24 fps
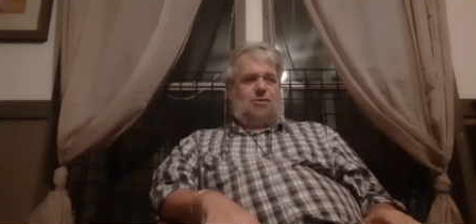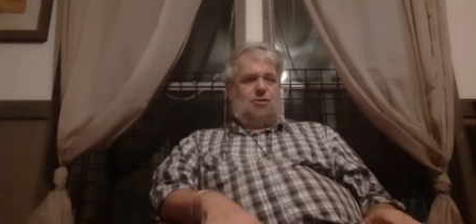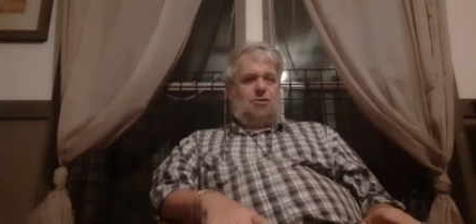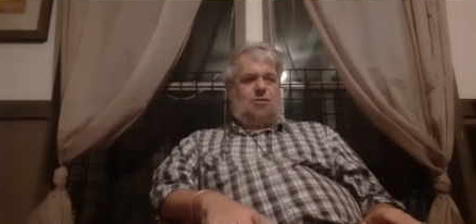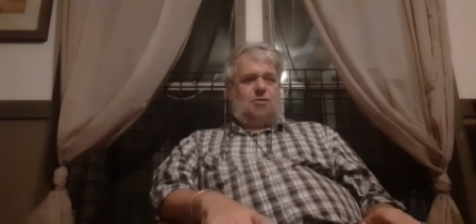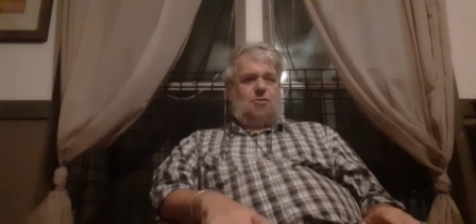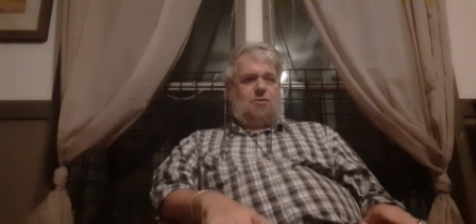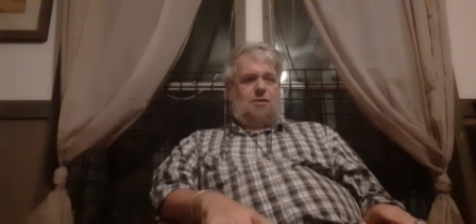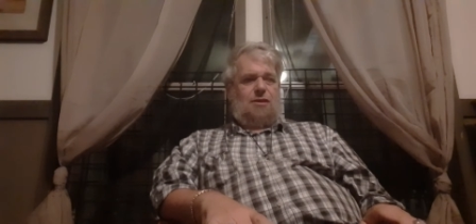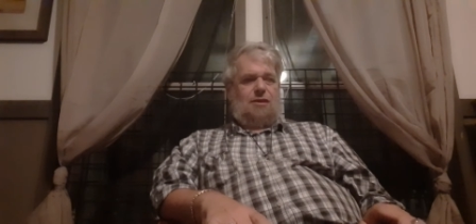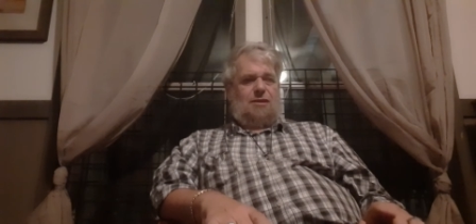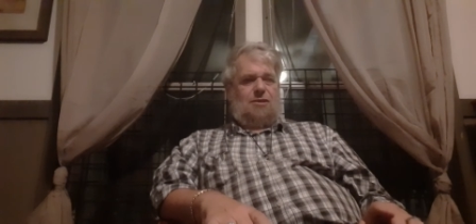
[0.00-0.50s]

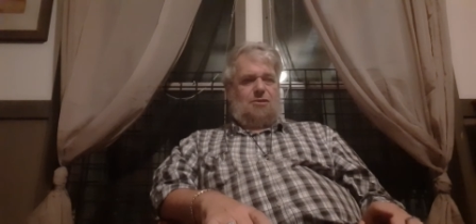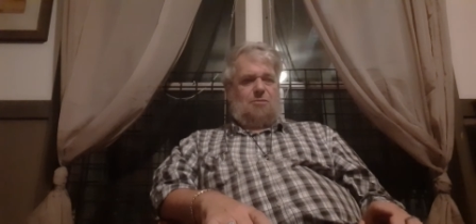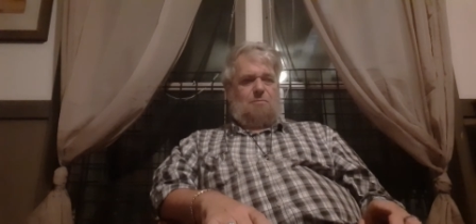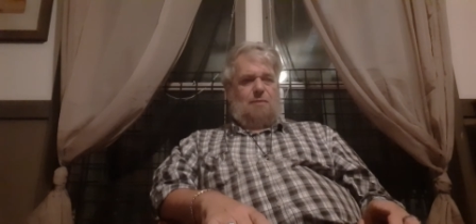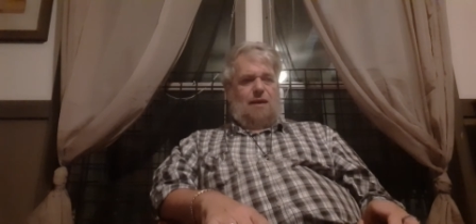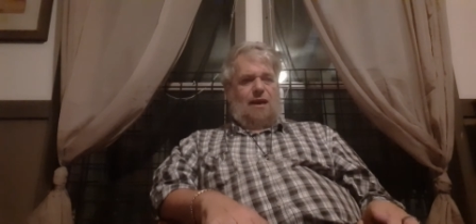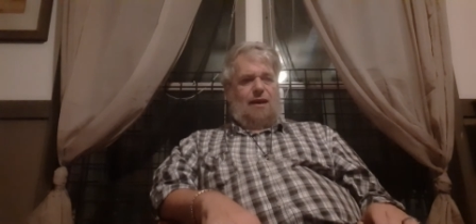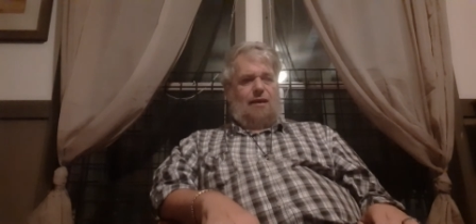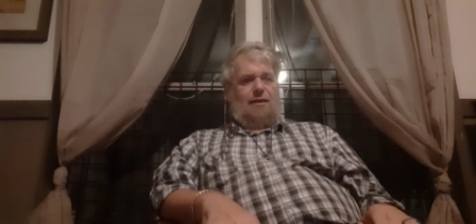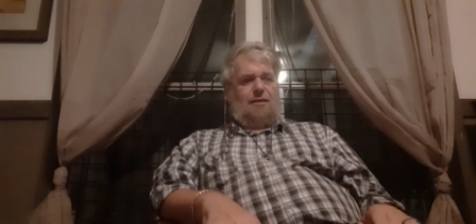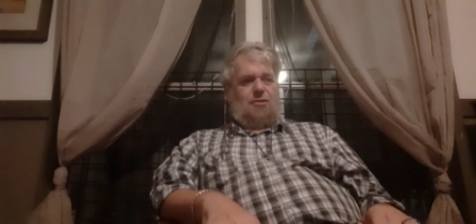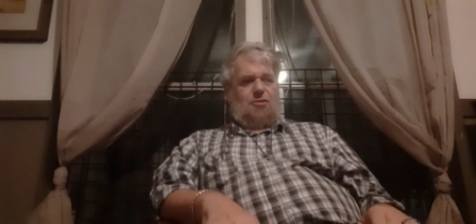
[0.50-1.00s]
curious
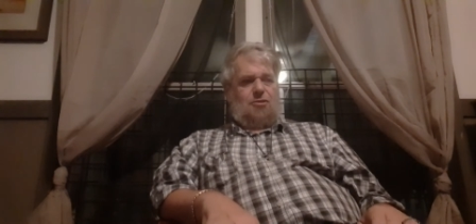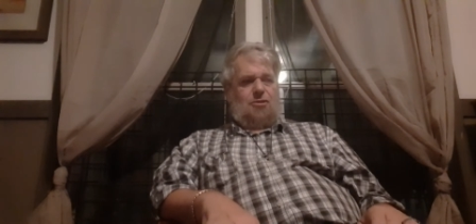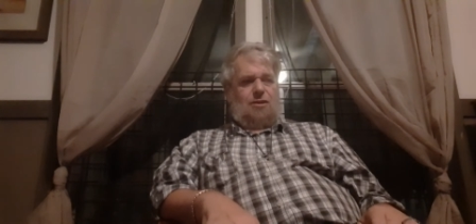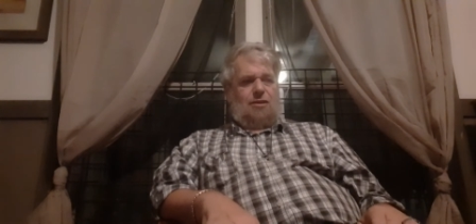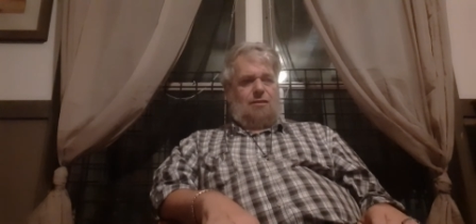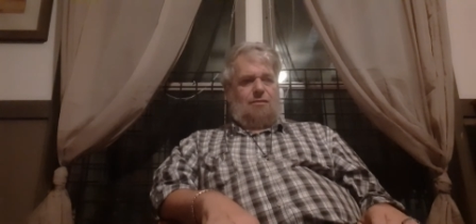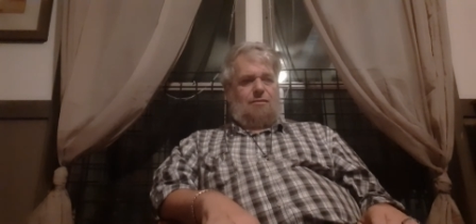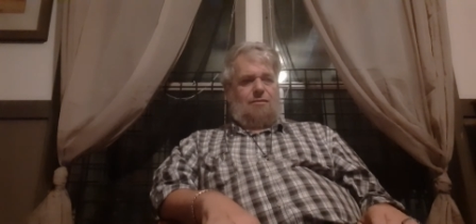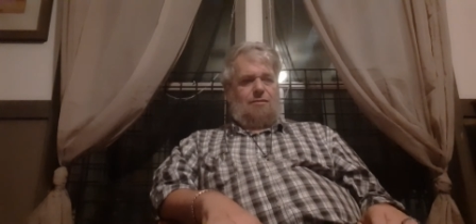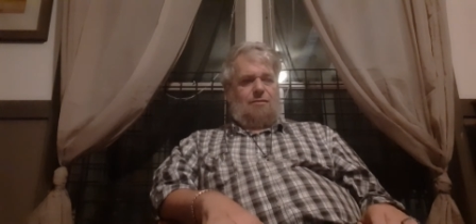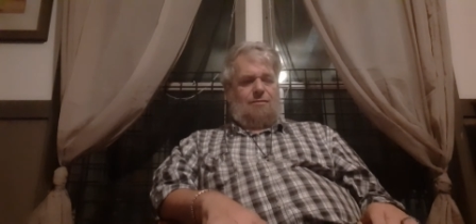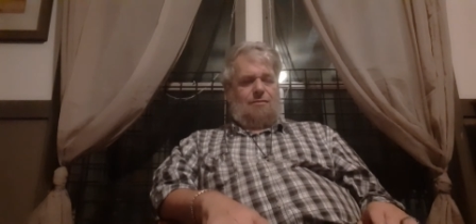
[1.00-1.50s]

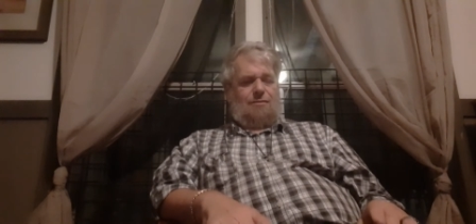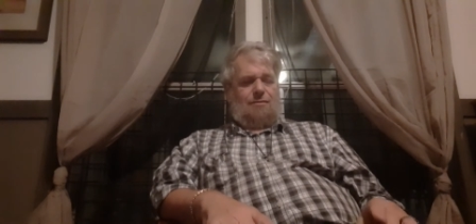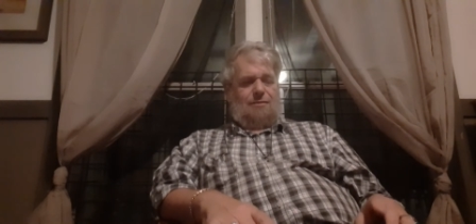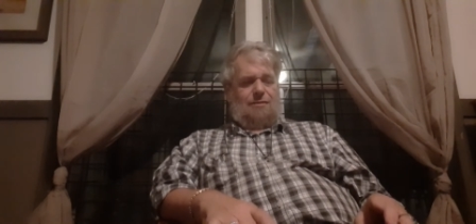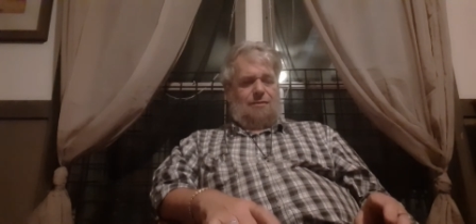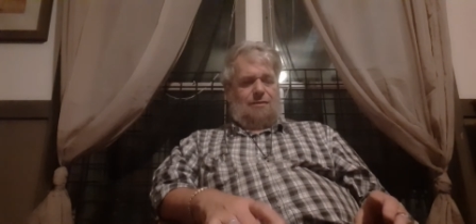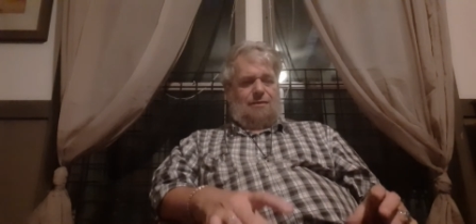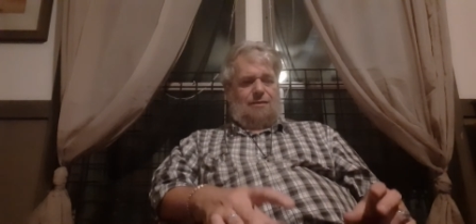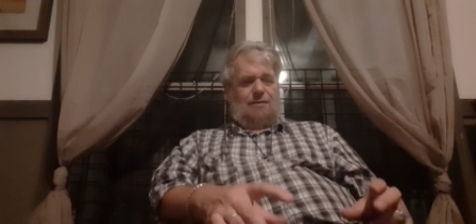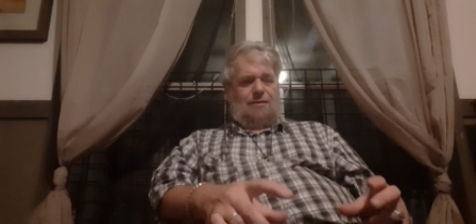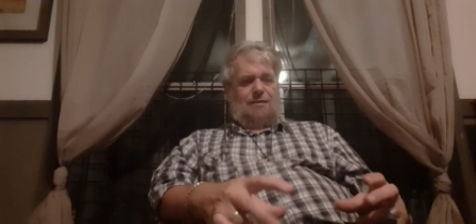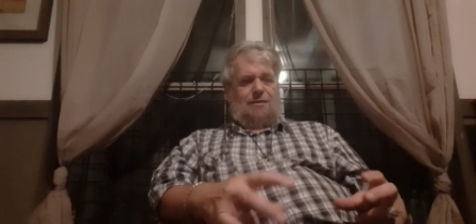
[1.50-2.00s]
packaging,
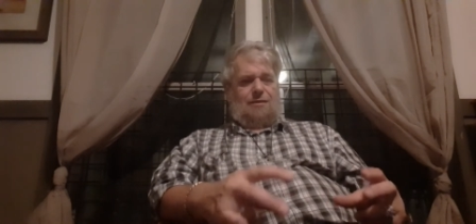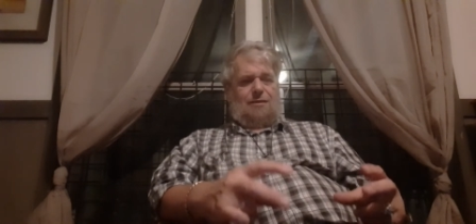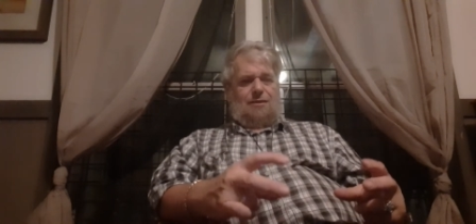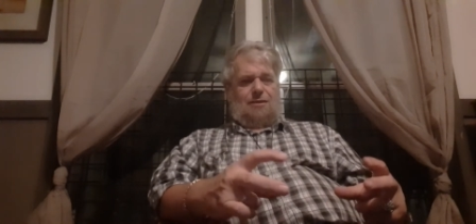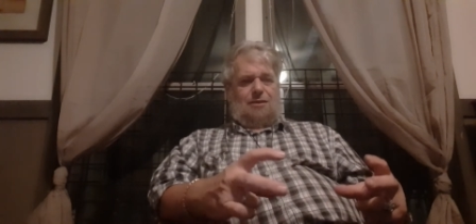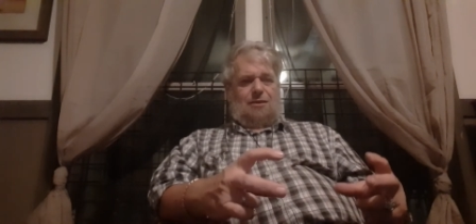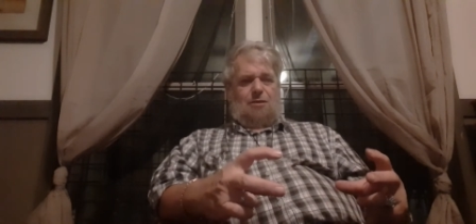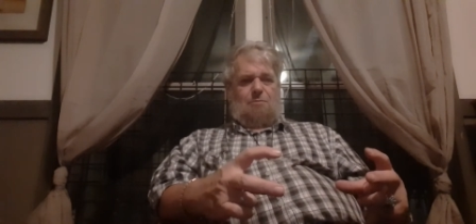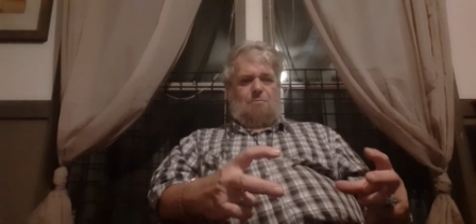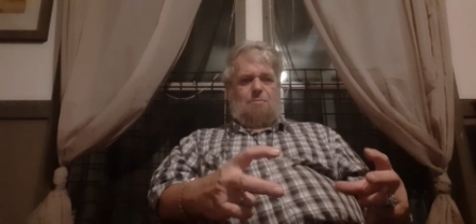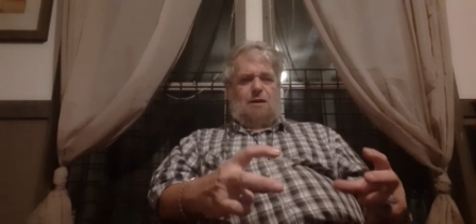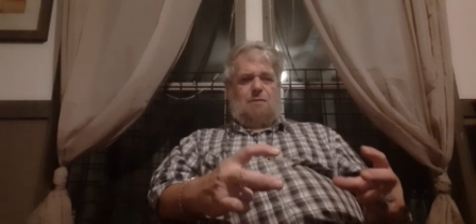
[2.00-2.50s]

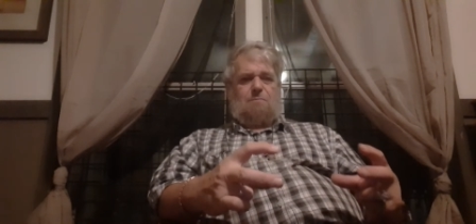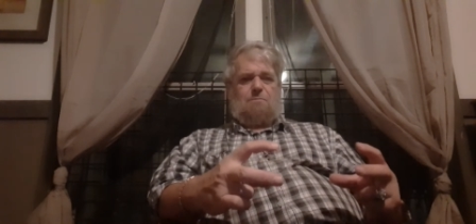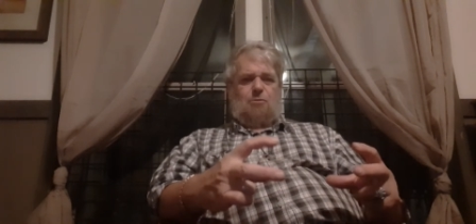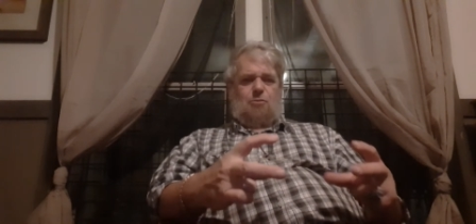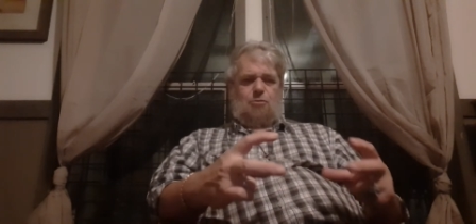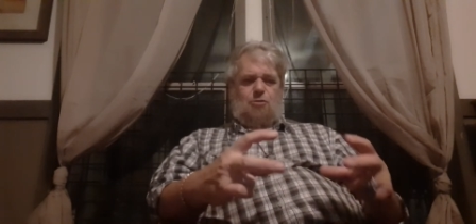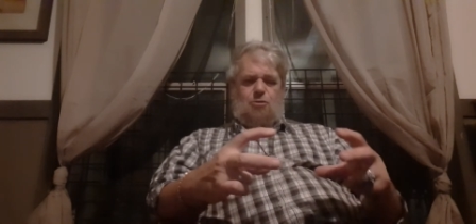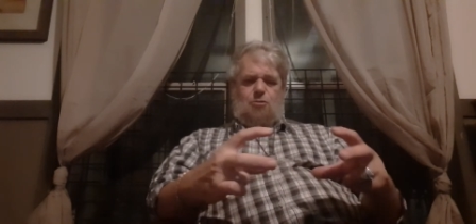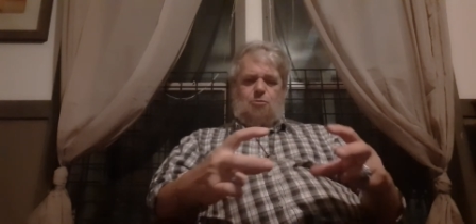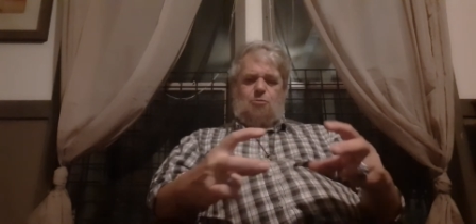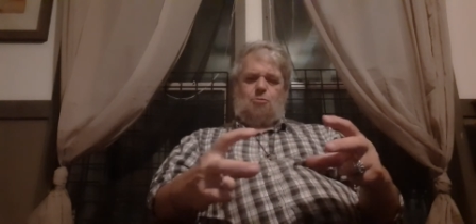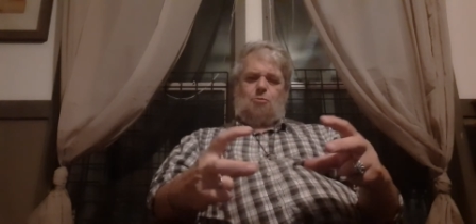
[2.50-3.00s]
a paper
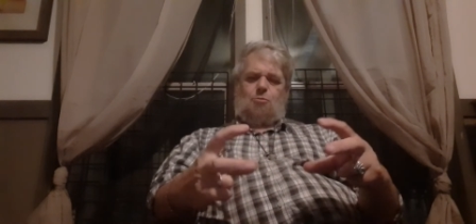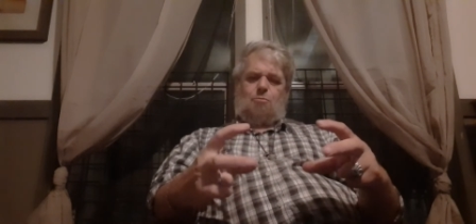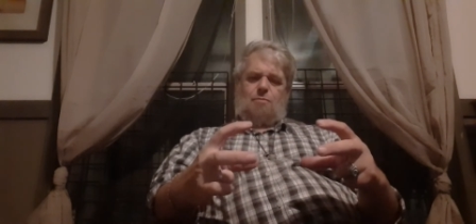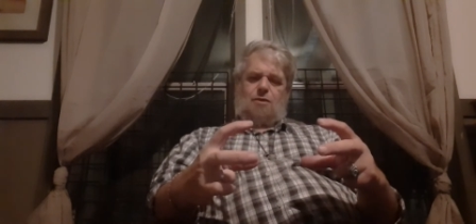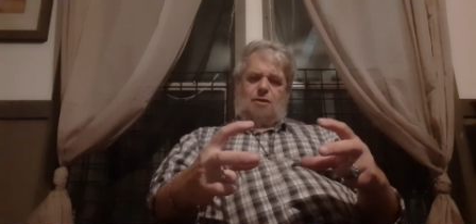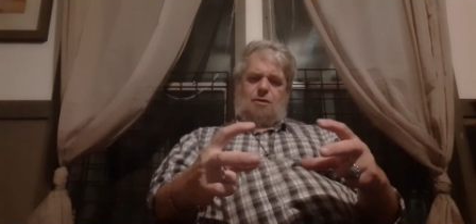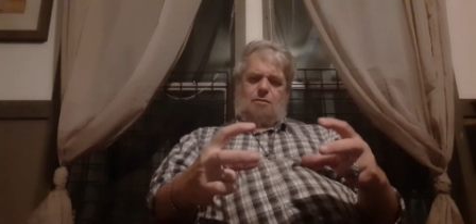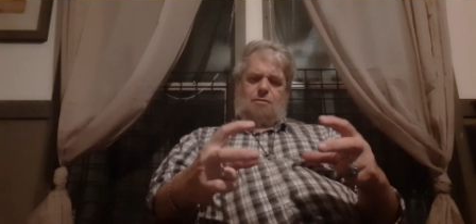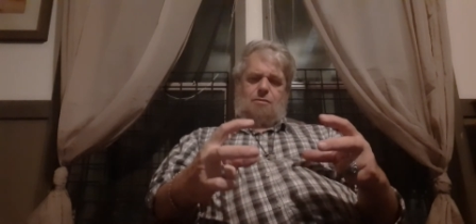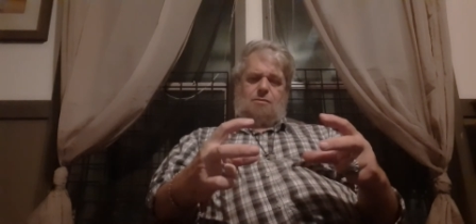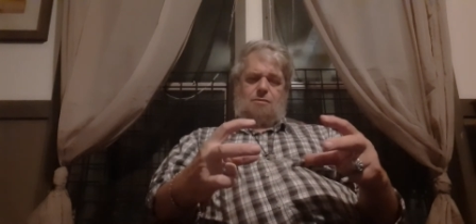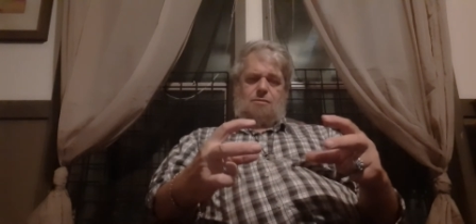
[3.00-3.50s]

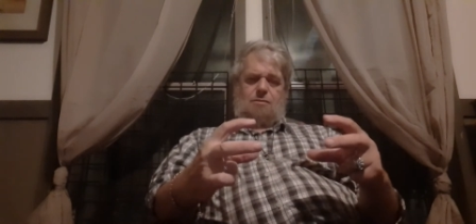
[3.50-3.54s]
tube,